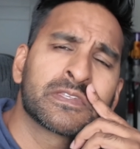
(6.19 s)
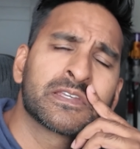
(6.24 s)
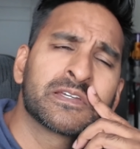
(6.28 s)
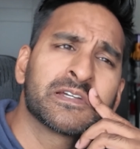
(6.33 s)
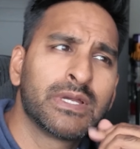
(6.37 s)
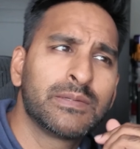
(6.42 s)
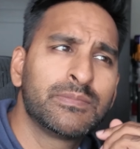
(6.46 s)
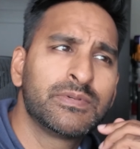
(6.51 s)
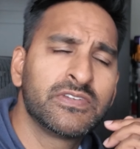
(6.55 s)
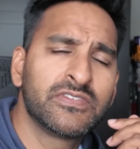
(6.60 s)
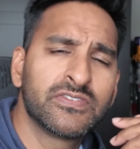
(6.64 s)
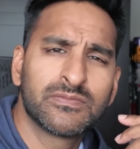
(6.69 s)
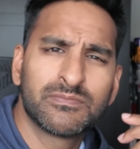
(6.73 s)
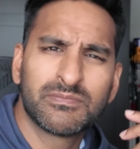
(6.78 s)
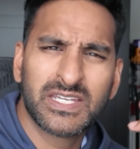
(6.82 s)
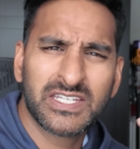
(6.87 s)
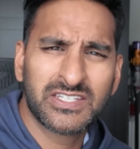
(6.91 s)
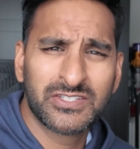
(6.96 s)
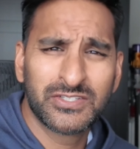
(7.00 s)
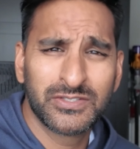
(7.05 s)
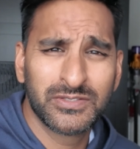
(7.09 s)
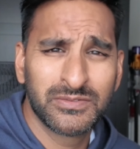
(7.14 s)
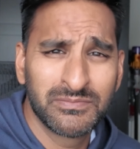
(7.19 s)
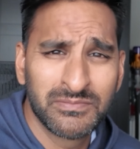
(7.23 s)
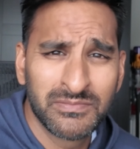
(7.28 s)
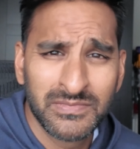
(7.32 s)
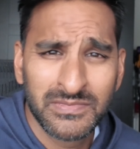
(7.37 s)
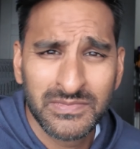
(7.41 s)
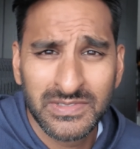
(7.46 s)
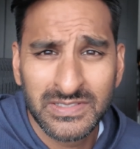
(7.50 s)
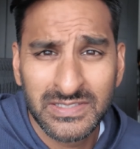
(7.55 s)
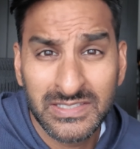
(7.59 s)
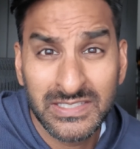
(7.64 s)
maybe even makes you
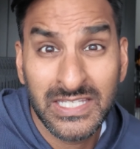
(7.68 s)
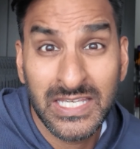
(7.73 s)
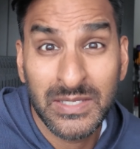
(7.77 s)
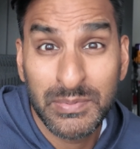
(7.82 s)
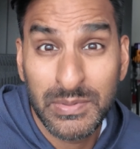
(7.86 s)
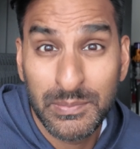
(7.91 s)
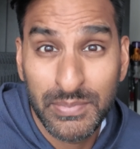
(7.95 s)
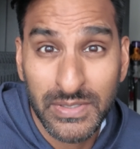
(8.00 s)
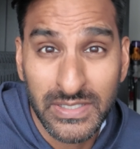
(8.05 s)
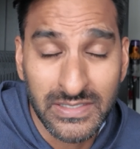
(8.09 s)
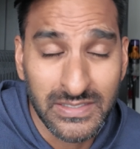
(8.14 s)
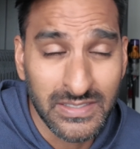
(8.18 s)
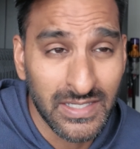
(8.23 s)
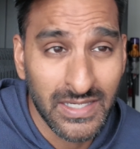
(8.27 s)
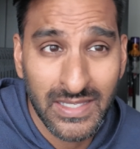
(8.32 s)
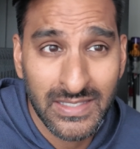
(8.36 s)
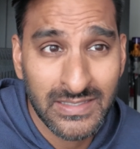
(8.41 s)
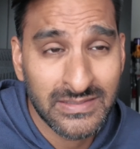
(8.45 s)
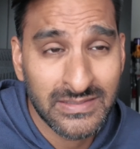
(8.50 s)
skip a beat.